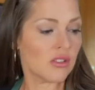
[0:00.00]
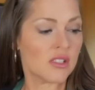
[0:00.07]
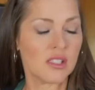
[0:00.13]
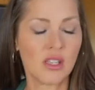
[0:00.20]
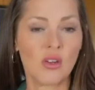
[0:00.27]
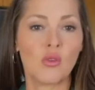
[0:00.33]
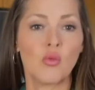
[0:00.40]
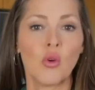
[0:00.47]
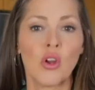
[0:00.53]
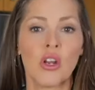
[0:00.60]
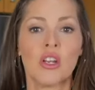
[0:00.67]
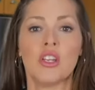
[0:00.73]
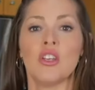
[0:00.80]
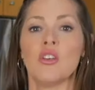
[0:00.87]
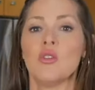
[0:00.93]
So we're
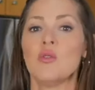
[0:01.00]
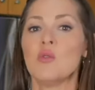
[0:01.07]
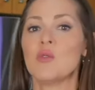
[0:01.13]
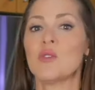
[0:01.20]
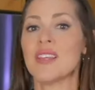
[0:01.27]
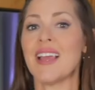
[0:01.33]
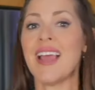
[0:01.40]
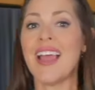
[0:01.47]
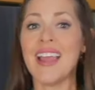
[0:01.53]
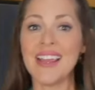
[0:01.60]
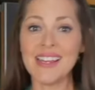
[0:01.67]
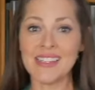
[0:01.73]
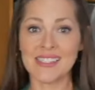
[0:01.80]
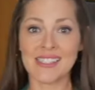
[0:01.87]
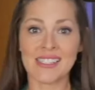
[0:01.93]
gonna use
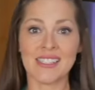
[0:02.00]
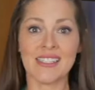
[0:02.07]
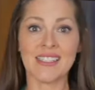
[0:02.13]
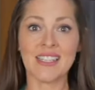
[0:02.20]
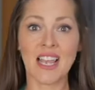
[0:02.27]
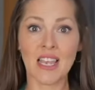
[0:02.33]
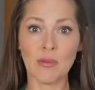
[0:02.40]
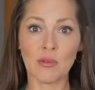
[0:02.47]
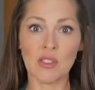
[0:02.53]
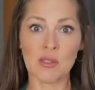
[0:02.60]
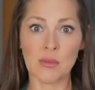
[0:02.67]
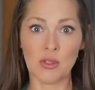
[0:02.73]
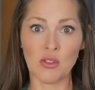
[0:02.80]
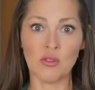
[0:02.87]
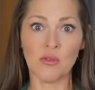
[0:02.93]
8
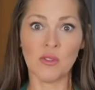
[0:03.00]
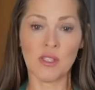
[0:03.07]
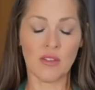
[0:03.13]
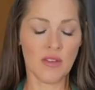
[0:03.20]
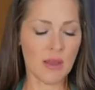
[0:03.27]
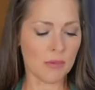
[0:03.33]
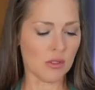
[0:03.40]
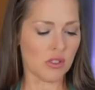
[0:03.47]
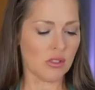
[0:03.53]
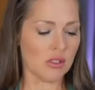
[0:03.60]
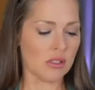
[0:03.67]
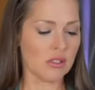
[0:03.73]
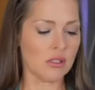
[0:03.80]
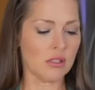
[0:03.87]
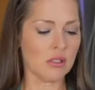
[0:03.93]
tablespoons of
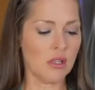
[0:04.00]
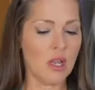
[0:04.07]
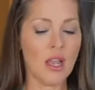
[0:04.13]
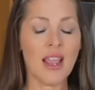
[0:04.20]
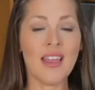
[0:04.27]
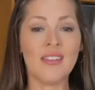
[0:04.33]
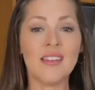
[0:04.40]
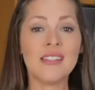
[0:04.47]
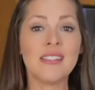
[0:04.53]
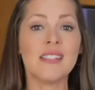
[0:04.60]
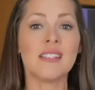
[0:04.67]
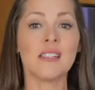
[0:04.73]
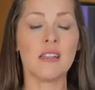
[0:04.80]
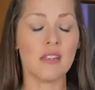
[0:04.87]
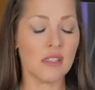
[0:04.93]
applesauce. And this
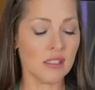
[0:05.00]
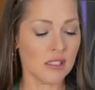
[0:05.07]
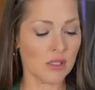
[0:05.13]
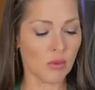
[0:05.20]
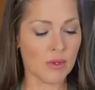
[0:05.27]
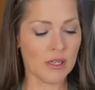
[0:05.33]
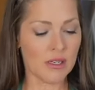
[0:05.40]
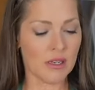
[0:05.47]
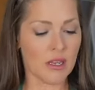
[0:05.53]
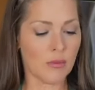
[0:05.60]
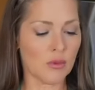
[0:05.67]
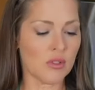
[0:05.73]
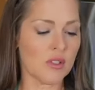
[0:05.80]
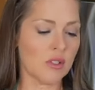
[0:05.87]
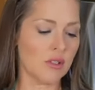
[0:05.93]
is unsweetened
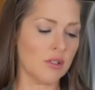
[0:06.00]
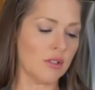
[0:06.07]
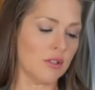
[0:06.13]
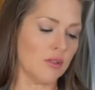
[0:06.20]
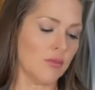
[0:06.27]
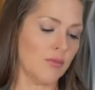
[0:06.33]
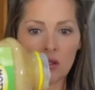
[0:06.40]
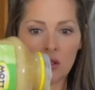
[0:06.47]
applesauce.